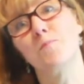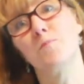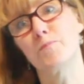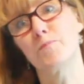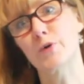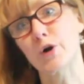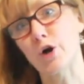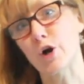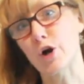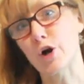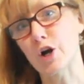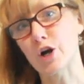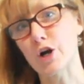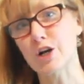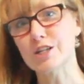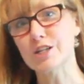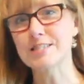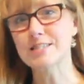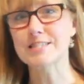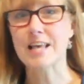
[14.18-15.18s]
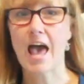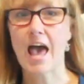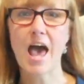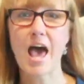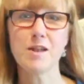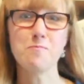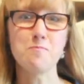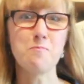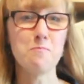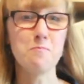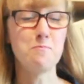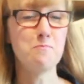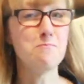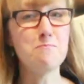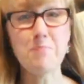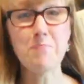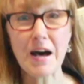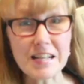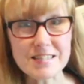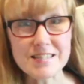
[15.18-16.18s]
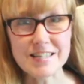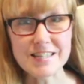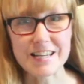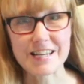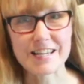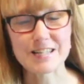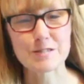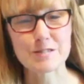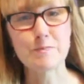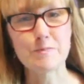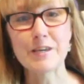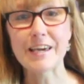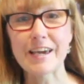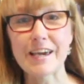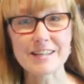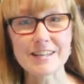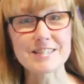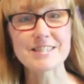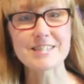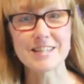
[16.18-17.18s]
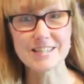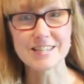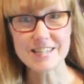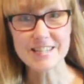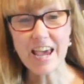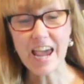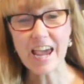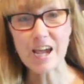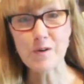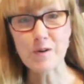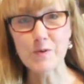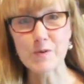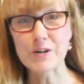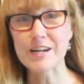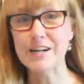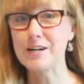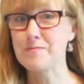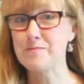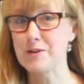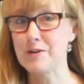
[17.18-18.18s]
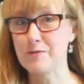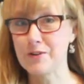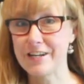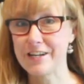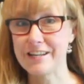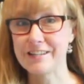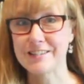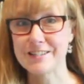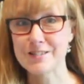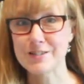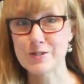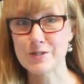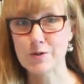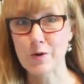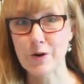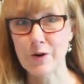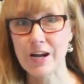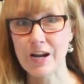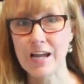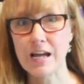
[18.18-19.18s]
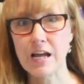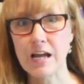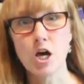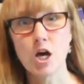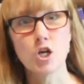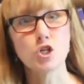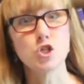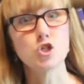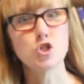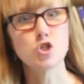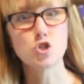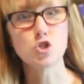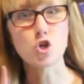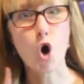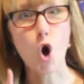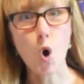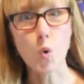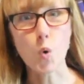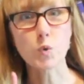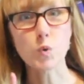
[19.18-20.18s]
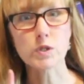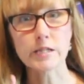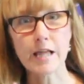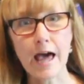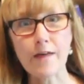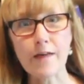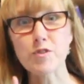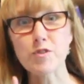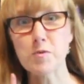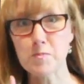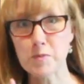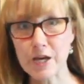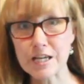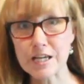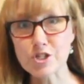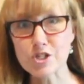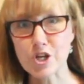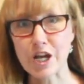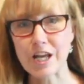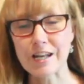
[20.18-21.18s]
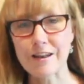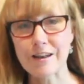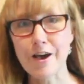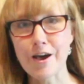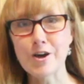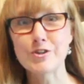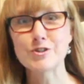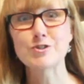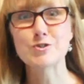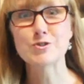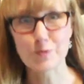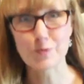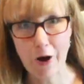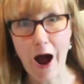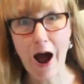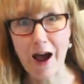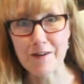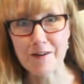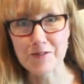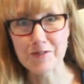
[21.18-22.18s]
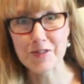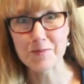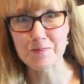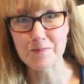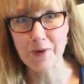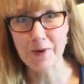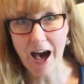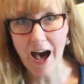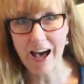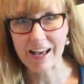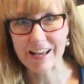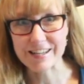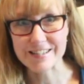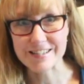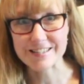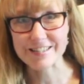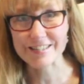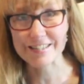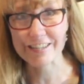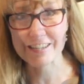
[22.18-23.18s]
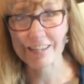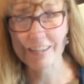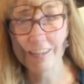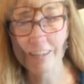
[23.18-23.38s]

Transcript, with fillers: birds and buses because today we're going to be reading this story, Don't Let the Pigeon Drive the Bus.